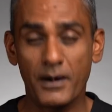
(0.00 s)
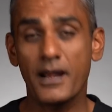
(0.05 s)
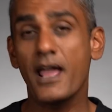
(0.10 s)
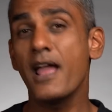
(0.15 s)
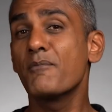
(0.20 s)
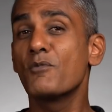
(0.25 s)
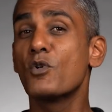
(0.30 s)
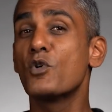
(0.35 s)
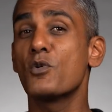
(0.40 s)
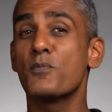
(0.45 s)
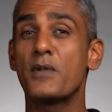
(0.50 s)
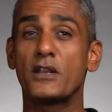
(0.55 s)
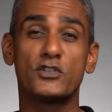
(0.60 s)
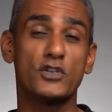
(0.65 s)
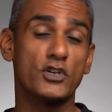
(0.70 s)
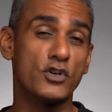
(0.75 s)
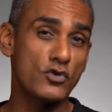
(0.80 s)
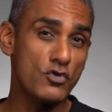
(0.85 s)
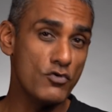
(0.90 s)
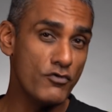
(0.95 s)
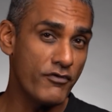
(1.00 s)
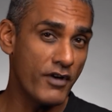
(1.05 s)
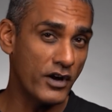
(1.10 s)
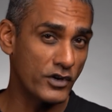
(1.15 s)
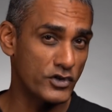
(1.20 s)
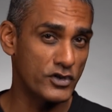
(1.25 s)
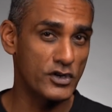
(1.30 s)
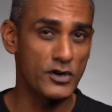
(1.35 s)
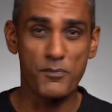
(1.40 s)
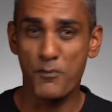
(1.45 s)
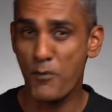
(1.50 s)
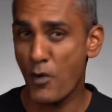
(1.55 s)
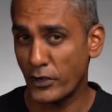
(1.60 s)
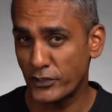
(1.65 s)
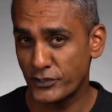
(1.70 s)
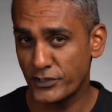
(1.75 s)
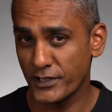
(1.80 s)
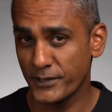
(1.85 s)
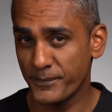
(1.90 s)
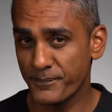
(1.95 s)
But I am going to mention two functional
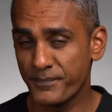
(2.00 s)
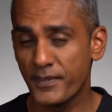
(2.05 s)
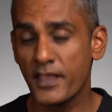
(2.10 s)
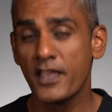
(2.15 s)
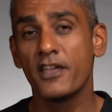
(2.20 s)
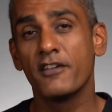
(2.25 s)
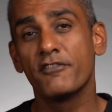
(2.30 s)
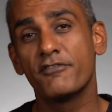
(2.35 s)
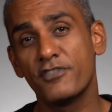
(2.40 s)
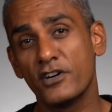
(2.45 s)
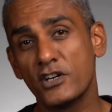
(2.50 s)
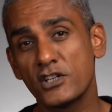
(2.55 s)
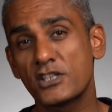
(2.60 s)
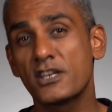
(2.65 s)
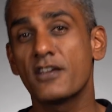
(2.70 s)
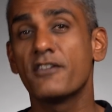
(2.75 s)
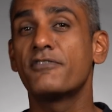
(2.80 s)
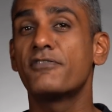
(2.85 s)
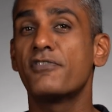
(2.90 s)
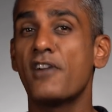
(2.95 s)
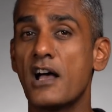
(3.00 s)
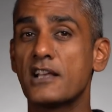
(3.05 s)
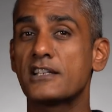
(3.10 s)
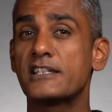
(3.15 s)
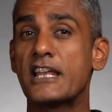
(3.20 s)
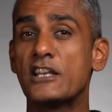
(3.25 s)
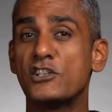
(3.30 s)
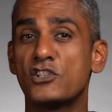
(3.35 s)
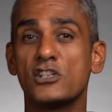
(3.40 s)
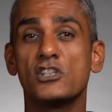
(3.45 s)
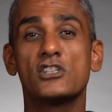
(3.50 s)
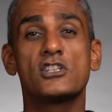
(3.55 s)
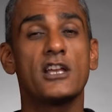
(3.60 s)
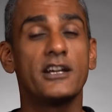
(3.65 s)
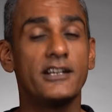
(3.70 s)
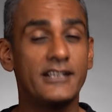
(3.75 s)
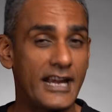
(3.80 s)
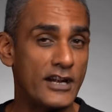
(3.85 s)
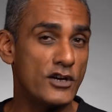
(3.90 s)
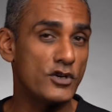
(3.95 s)
points here. First, fast engines
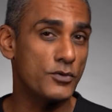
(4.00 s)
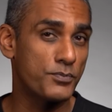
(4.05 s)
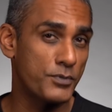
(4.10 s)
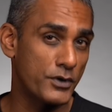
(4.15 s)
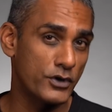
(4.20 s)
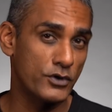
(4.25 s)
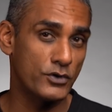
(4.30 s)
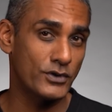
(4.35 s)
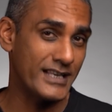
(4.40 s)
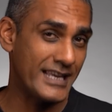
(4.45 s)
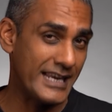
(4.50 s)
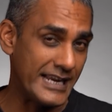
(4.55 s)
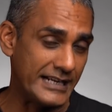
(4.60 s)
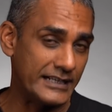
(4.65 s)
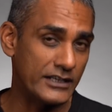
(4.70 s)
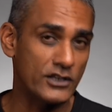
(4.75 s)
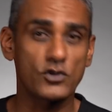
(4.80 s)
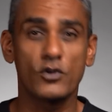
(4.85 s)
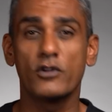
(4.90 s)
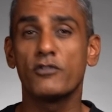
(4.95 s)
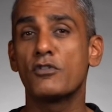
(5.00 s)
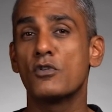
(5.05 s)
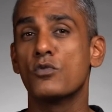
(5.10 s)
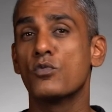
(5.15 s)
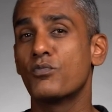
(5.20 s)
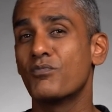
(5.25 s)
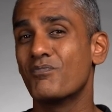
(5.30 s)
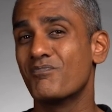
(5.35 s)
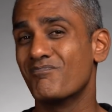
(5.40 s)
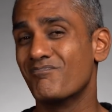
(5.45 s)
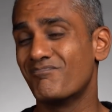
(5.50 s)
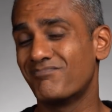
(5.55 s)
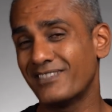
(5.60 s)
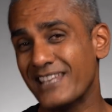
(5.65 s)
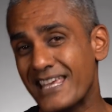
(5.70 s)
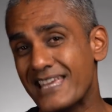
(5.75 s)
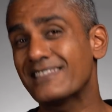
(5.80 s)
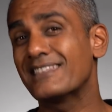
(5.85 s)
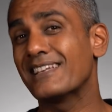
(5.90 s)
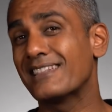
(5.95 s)
tend to produce heat. So if you
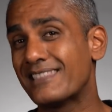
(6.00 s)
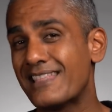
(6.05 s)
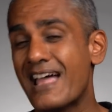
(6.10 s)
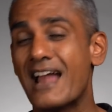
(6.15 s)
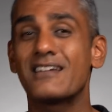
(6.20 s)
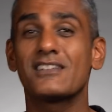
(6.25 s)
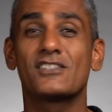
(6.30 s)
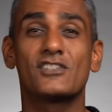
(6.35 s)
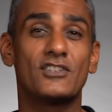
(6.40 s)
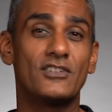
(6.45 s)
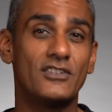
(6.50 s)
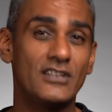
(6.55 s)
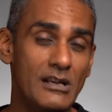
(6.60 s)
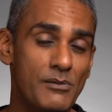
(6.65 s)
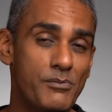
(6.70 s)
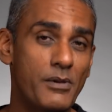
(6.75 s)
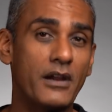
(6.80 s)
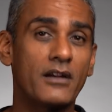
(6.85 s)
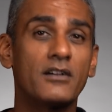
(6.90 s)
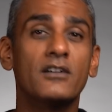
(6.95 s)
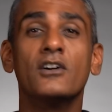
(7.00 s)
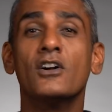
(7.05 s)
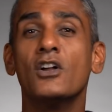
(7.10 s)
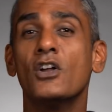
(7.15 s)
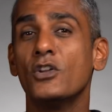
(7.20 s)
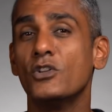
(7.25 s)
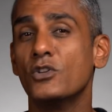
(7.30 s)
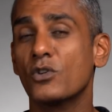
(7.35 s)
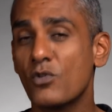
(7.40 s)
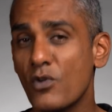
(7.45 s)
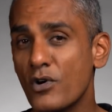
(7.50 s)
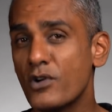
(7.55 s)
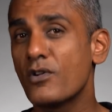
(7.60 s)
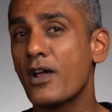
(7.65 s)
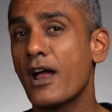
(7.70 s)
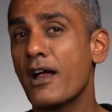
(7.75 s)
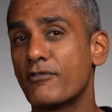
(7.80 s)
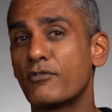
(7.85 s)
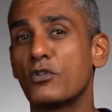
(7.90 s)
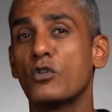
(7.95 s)
think that that is a deal breaker, you're going to
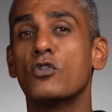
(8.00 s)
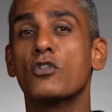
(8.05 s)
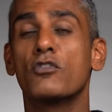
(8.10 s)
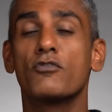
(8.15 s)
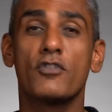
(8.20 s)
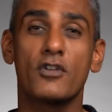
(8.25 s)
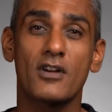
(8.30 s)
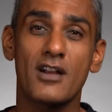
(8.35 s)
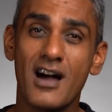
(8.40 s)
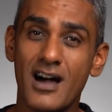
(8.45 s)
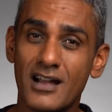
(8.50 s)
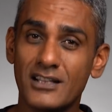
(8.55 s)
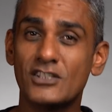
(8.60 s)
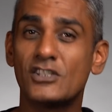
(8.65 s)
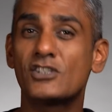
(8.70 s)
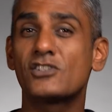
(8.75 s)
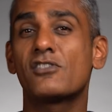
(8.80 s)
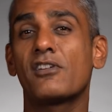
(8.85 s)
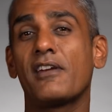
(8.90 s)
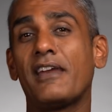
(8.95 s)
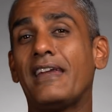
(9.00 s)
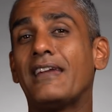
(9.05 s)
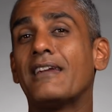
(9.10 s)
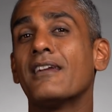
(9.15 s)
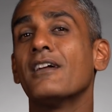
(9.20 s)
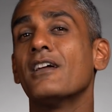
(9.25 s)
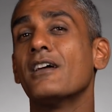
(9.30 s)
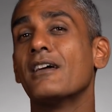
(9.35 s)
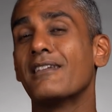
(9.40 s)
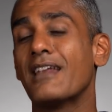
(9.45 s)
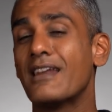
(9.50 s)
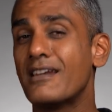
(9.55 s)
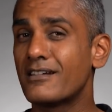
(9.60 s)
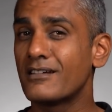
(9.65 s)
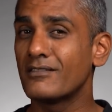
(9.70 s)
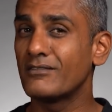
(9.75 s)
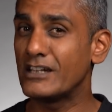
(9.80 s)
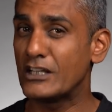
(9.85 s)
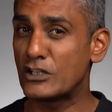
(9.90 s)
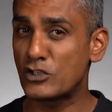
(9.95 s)
have to look for unstrained,
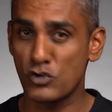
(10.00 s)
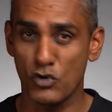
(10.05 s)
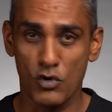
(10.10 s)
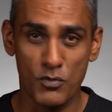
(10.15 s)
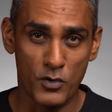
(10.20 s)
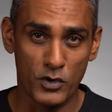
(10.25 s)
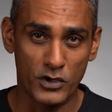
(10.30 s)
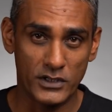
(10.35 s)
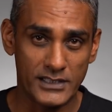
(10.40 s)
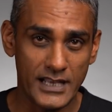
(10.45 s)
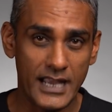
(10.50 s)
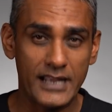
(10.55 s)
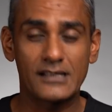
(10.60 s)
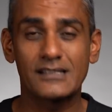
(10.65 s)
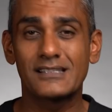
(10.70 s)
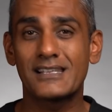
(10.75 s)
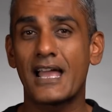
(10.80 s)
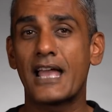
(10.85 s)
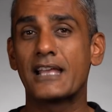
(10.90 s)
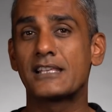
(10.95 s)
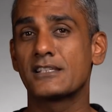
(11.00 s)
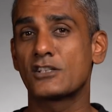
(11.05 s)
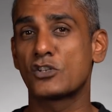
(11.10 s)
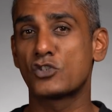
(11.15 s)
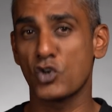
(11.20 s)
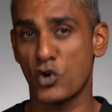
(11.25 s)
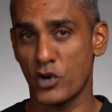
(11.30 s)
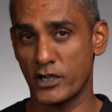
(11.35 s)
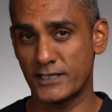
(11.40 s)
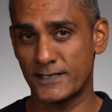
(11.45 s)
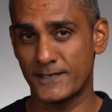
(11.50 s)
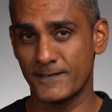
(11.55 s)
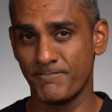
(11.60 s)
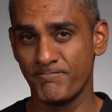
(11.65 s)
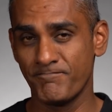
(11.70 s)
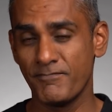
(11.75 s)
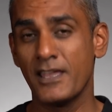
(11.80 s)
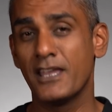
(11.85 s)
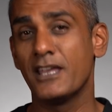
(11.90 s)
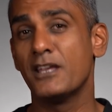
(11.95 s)
relatively slow motorcycles as a choice.
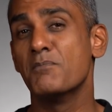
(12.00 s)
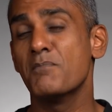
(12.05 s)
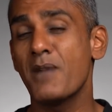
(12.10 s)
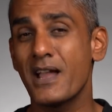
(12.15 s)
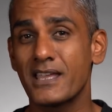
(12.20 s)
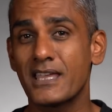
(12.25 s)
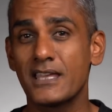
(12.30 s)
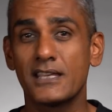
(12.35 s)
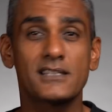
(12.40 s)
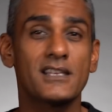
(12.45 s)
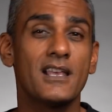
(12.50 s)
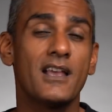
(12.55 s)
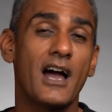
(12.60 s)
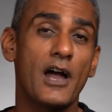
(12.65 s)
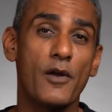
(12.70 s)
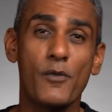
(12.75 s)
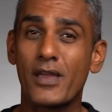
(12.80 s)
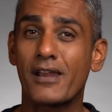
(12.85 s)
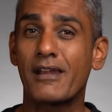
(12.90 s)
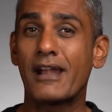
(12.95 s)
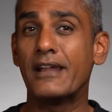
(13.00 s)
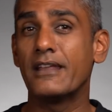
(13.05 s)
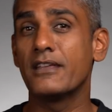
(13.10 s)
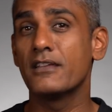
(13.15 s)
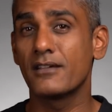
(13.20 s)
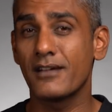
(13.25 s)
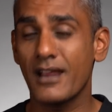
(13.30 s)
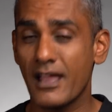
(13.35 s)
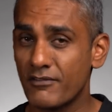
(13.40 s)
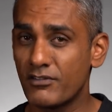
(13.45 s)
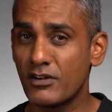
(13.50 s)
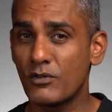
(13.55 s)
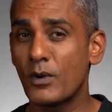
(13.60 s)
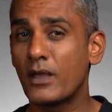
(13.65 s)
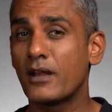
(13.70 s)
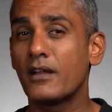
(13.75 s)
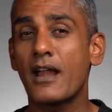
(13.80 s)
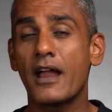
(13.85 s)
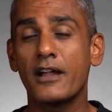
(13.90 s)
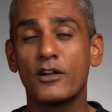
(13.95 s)
In my case, I wear riding gear everywhere
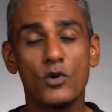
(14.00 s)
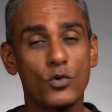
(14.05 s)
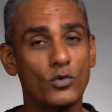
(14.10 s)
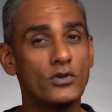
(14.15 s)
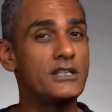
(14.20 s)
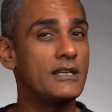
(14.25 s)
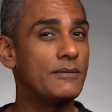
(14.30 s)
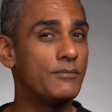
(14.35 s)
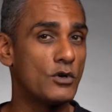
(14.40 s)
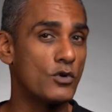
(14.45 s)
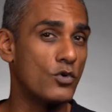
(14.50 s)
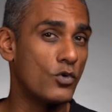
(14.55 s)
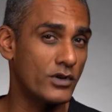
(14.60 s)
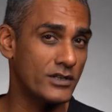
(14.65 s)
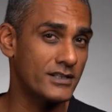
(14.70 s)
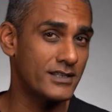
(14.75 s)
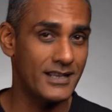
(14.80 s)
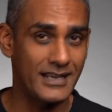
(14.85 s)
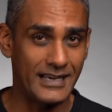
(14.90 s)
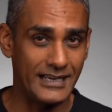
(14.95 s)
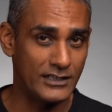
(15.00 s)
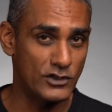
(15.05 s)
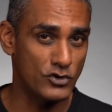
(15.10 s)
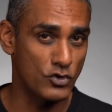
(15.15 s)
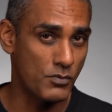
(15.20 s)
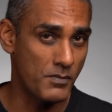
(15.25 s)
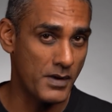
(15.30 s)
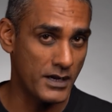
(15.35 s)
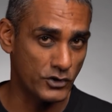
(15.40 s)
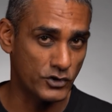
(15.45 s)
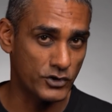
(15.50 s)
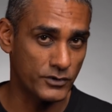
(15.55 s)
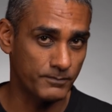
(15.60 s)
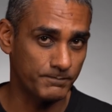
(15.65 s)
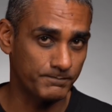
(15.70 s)
and I don't seem to notice the heat so much.